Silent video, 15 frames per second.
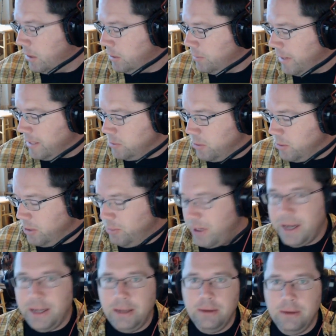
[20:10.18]
on Raspberry
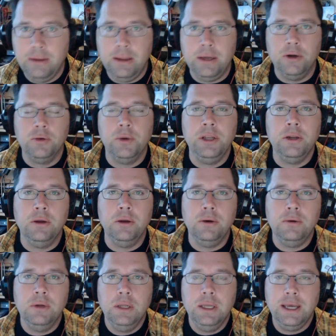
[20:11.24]
Pi and
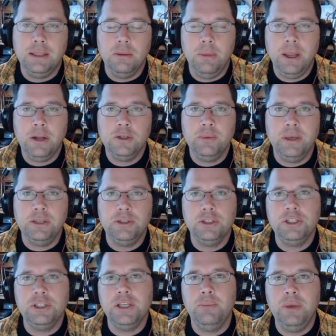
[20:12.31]
Arduino at the Makerspace
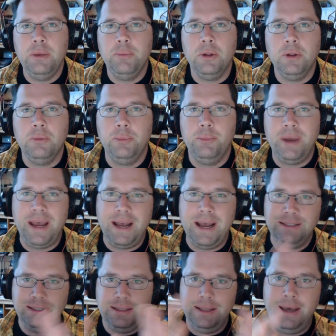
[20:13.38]
just to get people
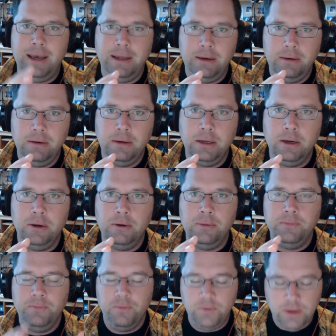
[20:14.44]
past that, you
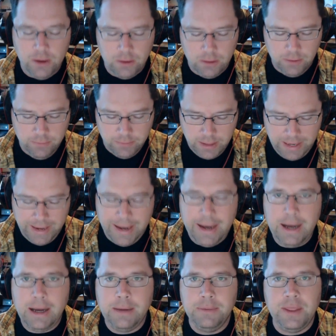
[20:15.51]
know, fear of,
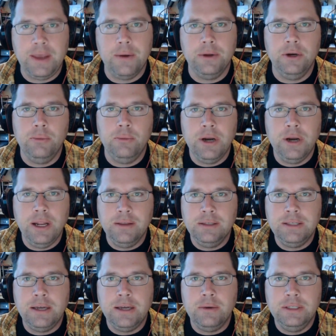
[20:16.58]
ah, I think I'm going to break
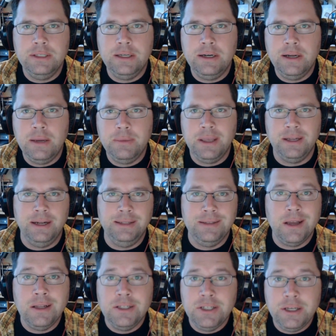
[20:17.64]
this. How do I set it up? Can I
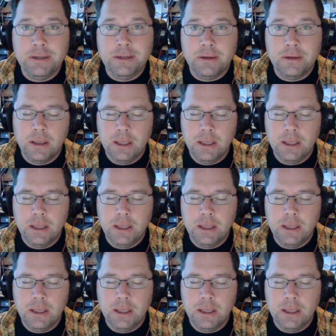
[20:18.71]
touch it? Mm -hmm